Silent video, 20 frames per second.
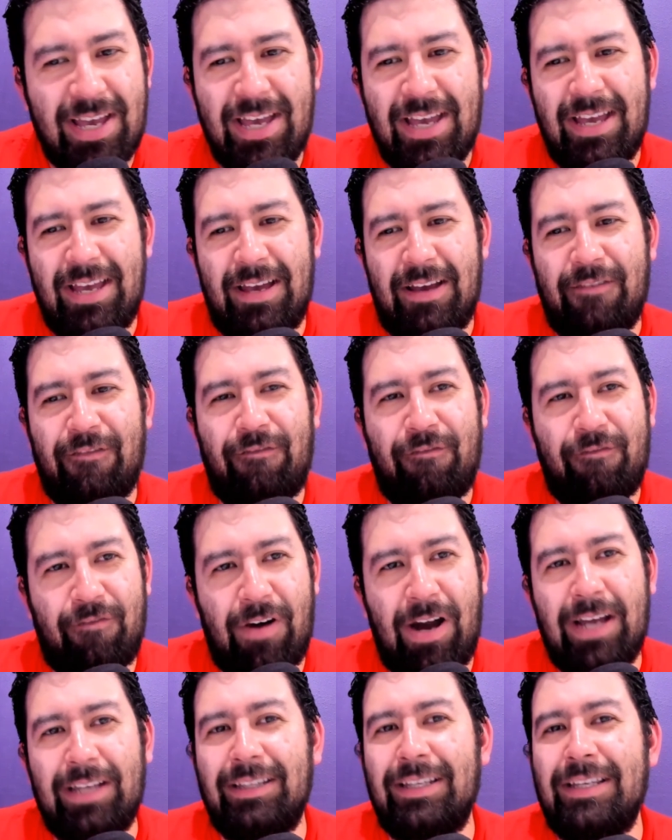and
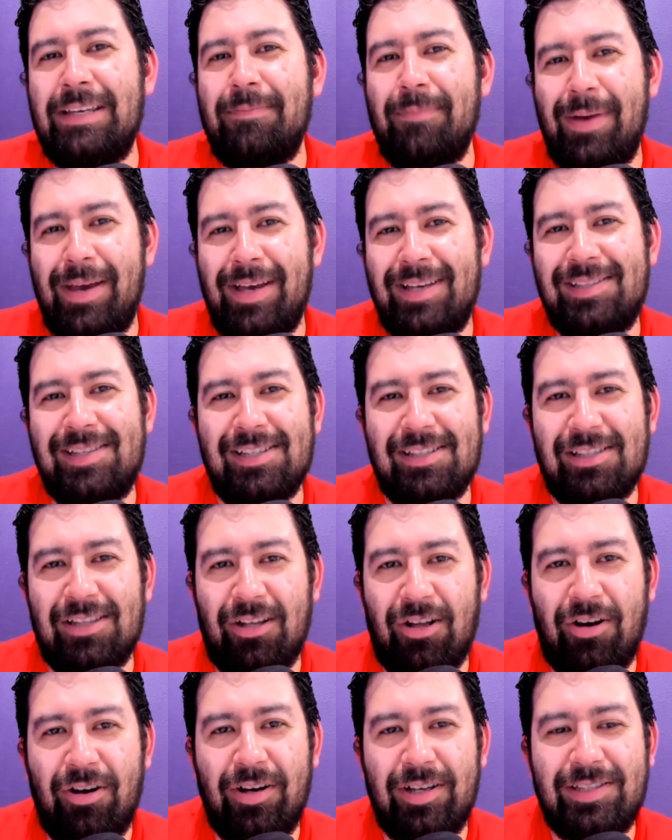finally makes his
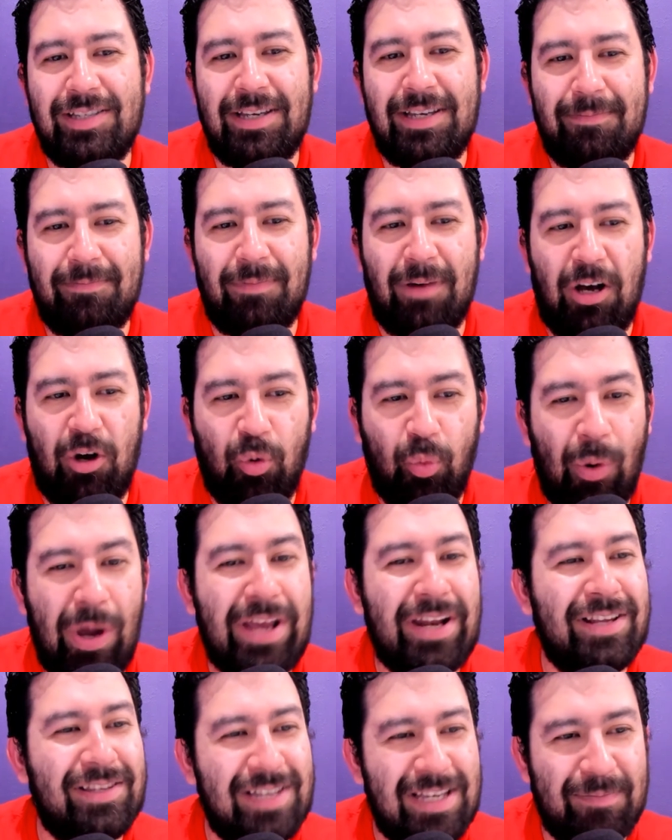
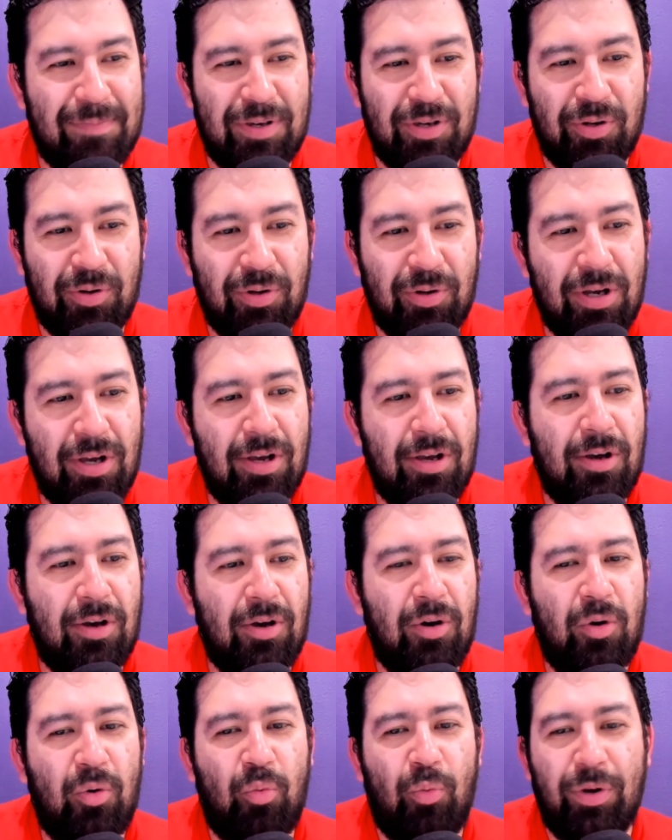long-awaited debut
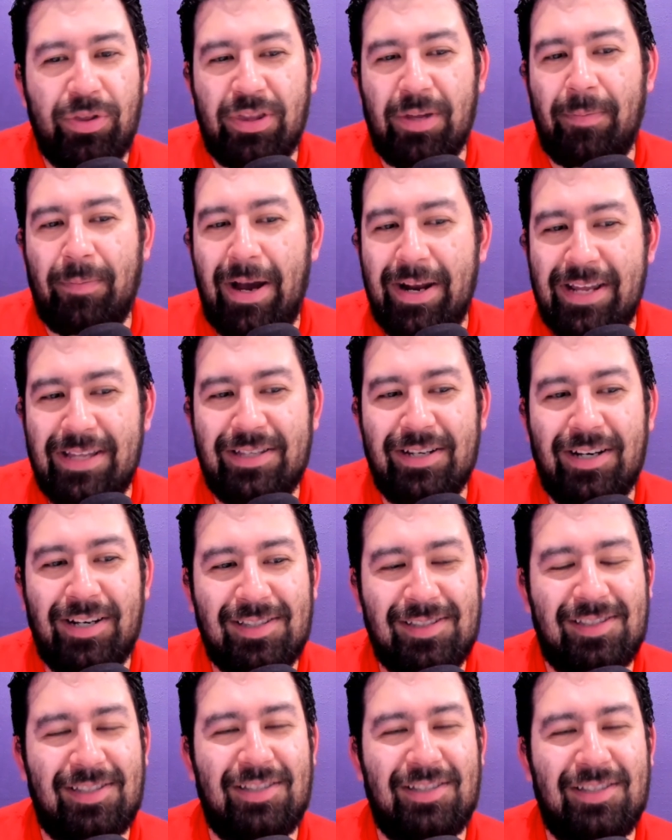with the Mighty
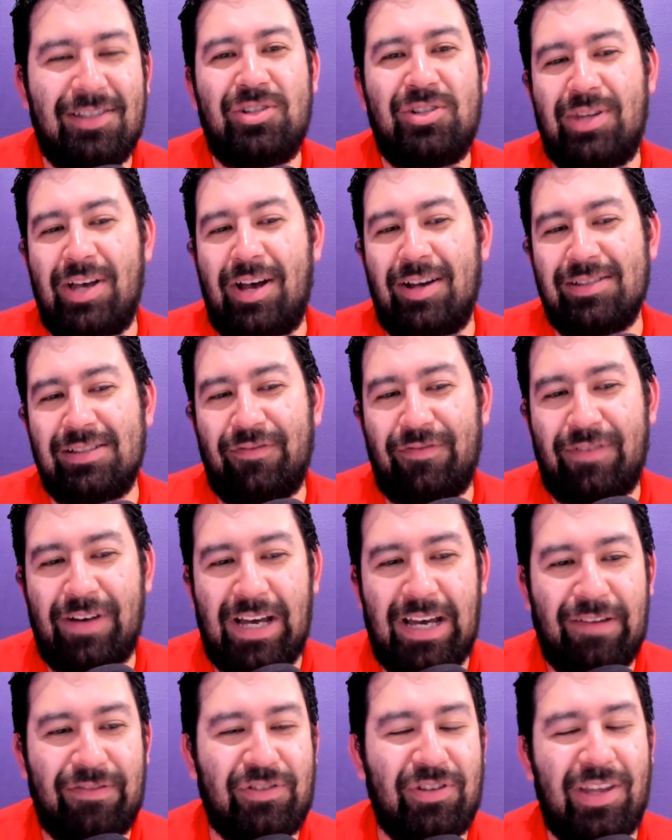Ducks in
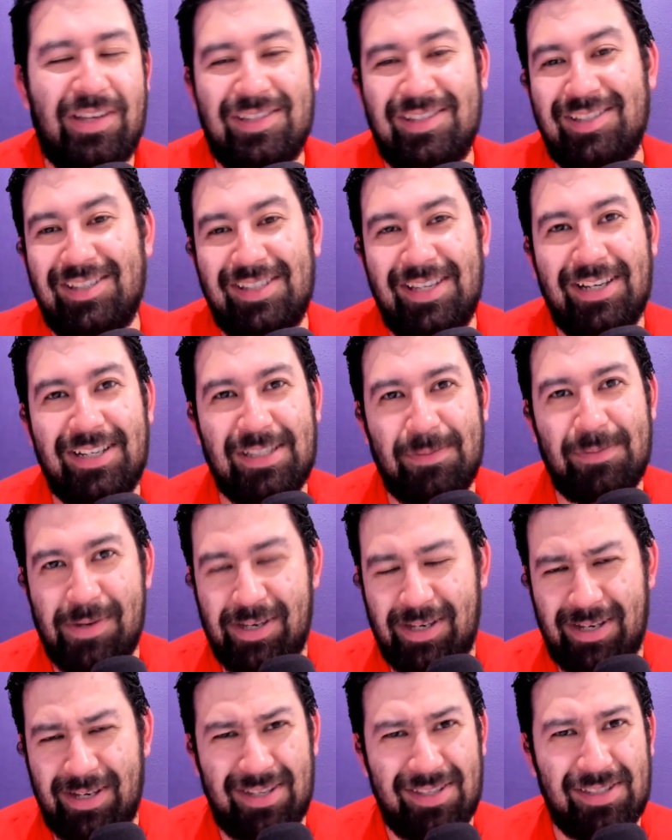2005-2006
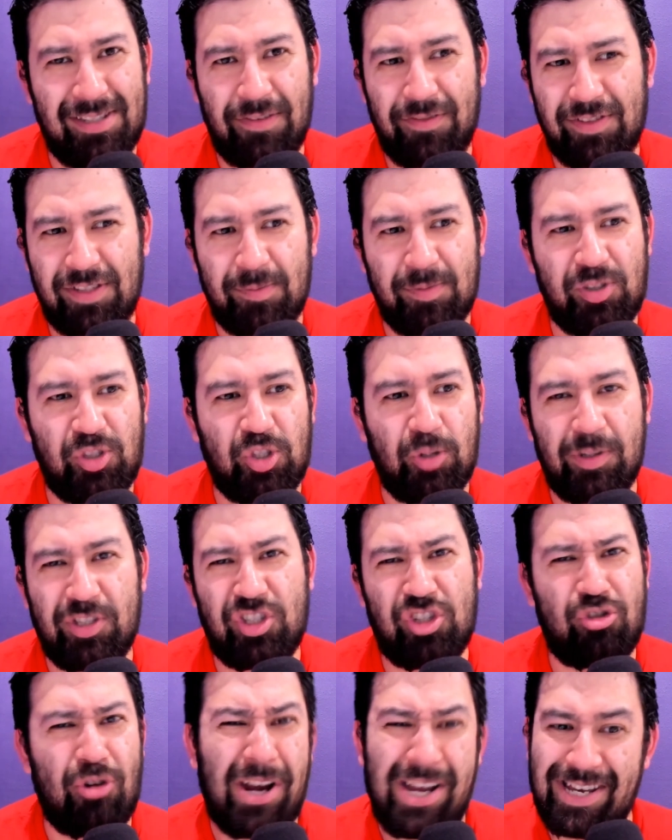because of some stupid
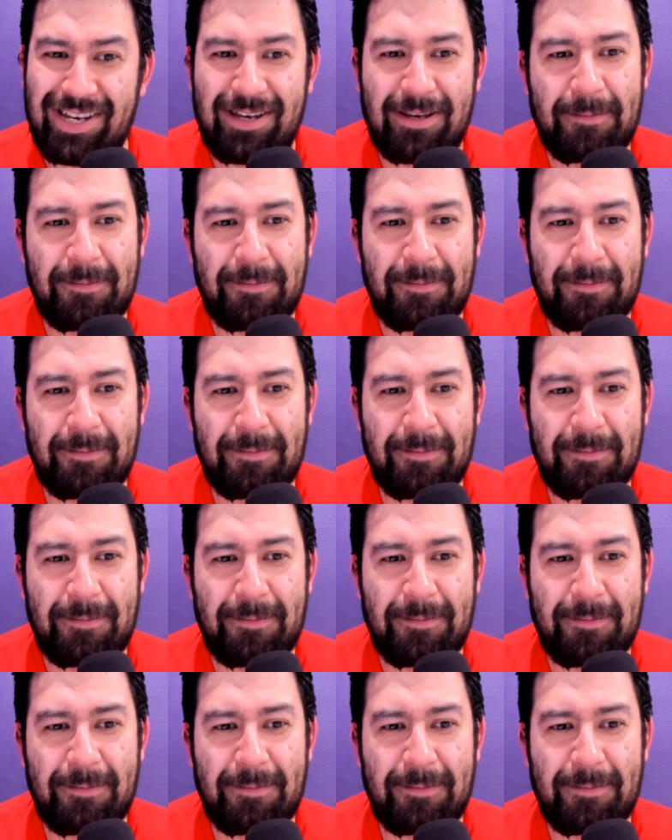strike.